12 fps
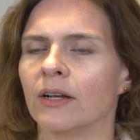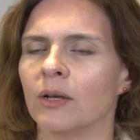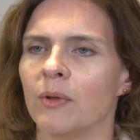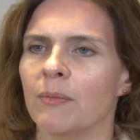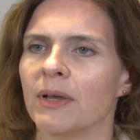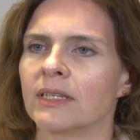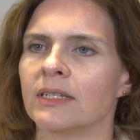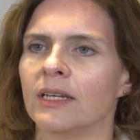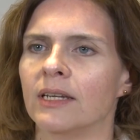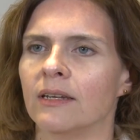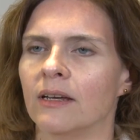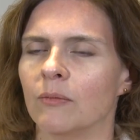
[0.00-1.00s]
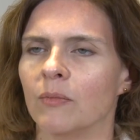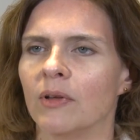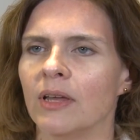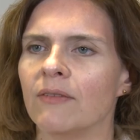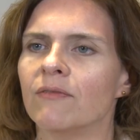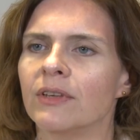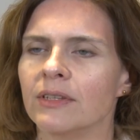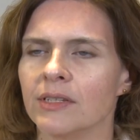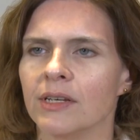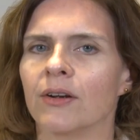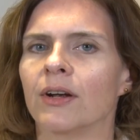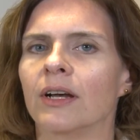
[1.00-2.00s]
It could be mixed in um, infant
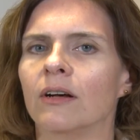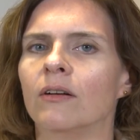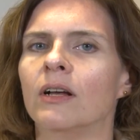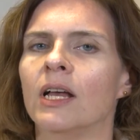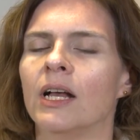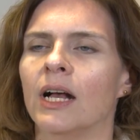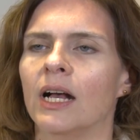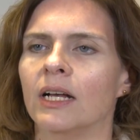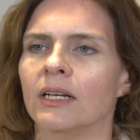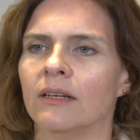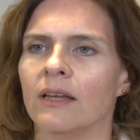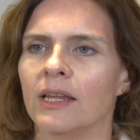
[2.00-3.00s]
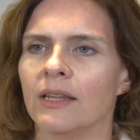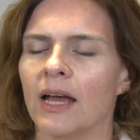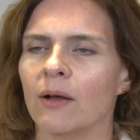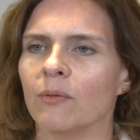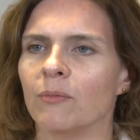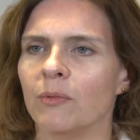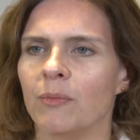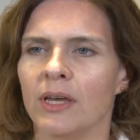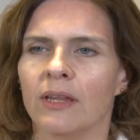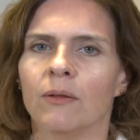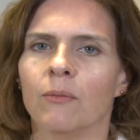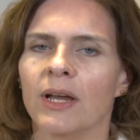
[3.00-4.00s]
cereal uh, and that would
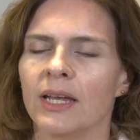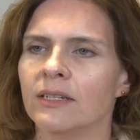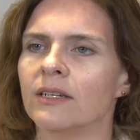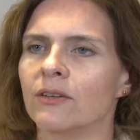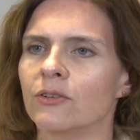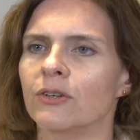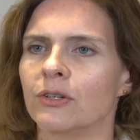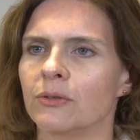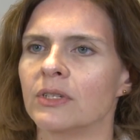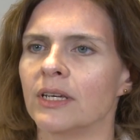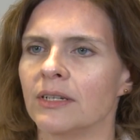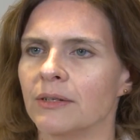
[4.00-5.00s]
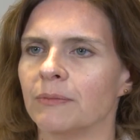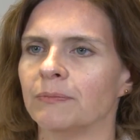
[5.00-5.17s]
be the way to introduce it.